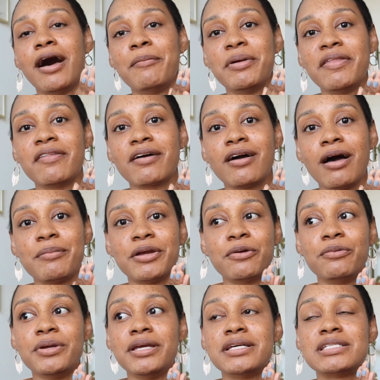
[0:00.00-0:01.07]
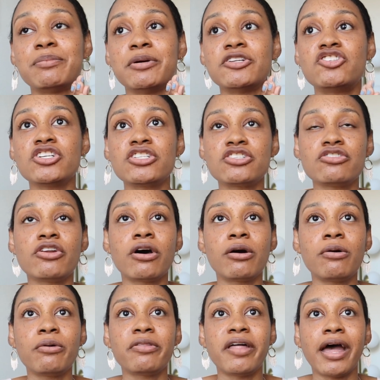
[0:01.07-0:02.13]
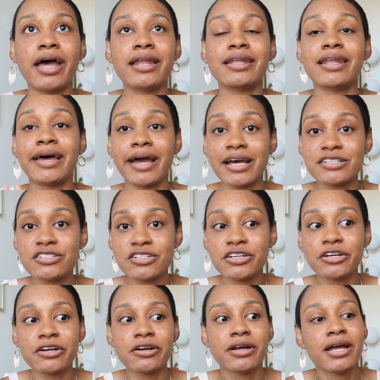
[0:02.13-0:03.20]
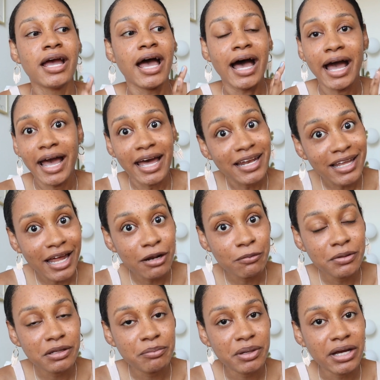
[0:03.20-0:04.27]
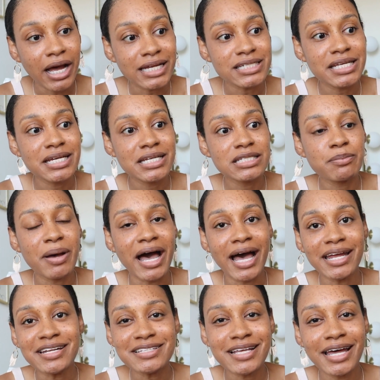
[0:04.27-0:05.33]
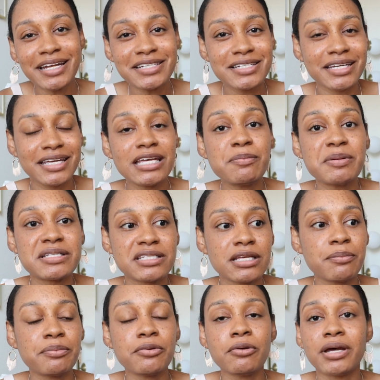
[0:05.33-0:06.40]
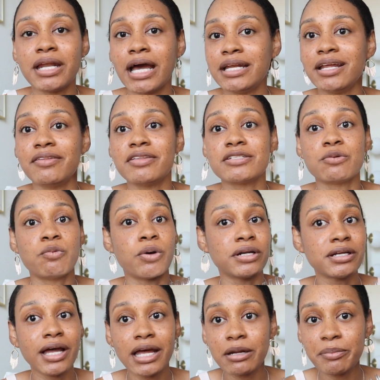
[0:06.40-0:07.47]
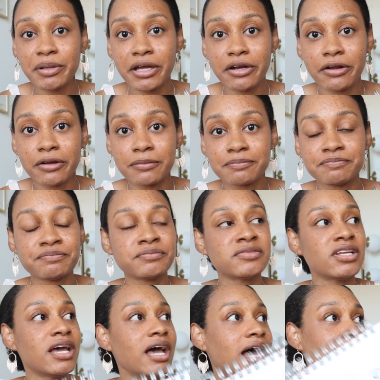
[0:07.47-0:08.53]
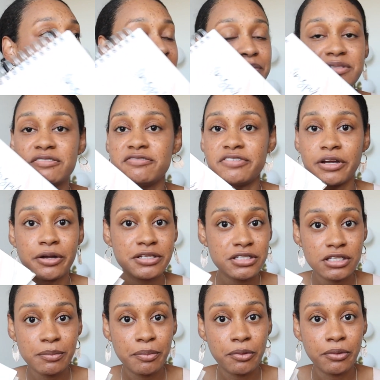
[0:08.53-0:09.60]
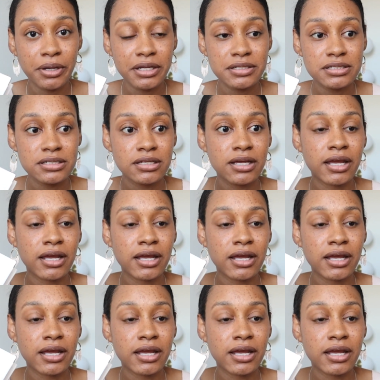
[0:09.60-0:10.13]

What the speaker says: in the coming weeks. But just know that last year I had a lot of really big ideas, but I decided to keep it simple, and I did this one kind of planner. I kept it very to the point.